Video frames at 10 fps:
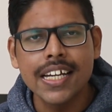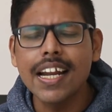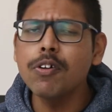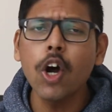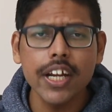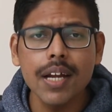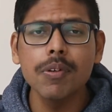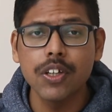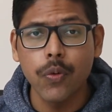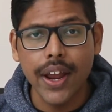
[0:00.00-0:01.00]
Now talking
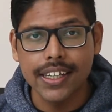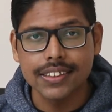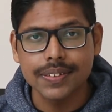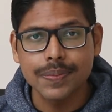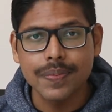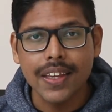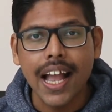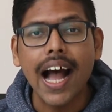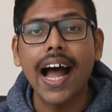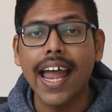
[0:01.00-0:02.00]
about the rent,
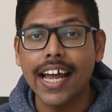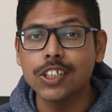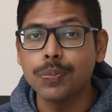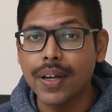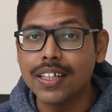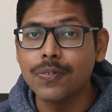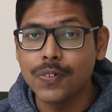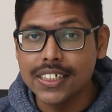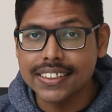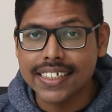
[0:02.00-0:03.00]
I had to pay the
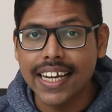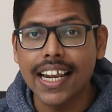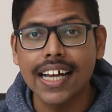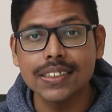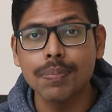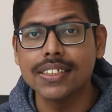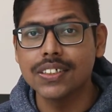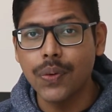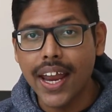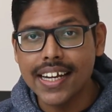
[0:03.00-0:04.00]
first and last
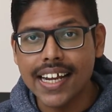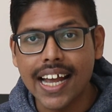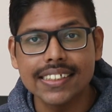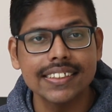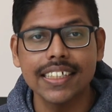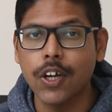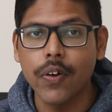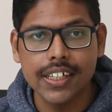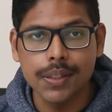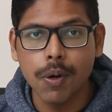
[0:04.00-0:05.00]
month's rent as a
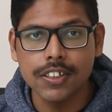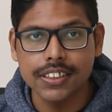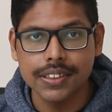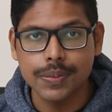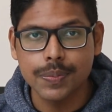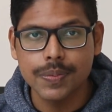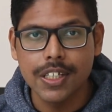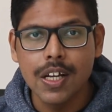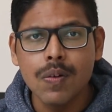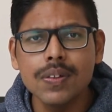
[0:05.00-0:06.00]
security deposit,
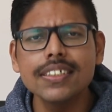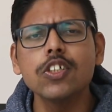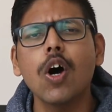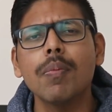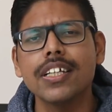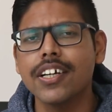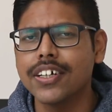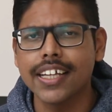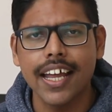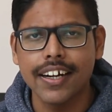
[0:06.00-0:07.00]
which is normal here
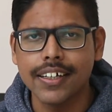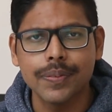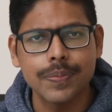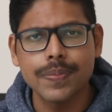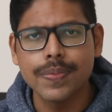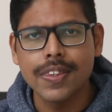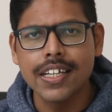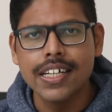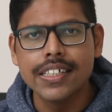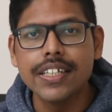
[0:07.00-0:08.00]
in Canada.
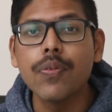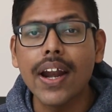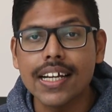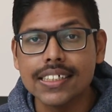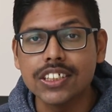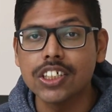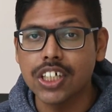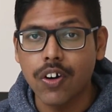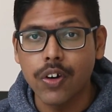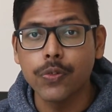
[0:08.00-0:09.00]
The rent is just
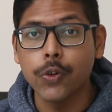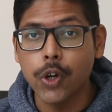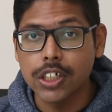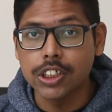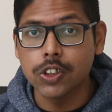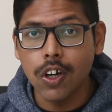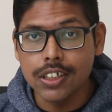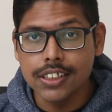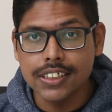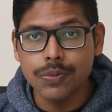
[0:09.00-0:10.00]
around
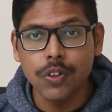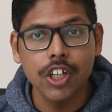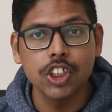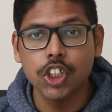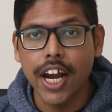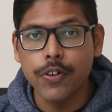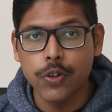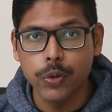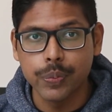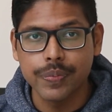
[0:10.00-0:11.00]
$400 for a shared
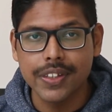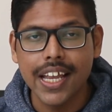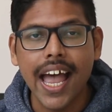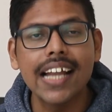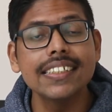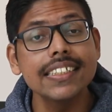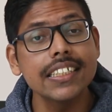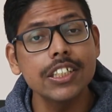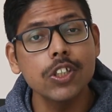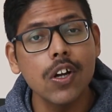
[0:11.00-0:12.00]
room and
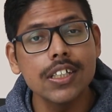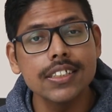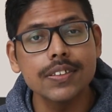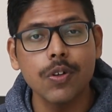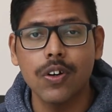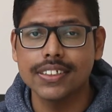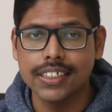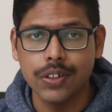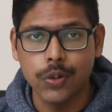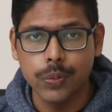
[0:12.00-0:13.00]
$600 for a
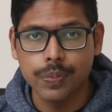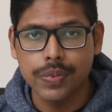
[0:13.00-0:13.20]
single room,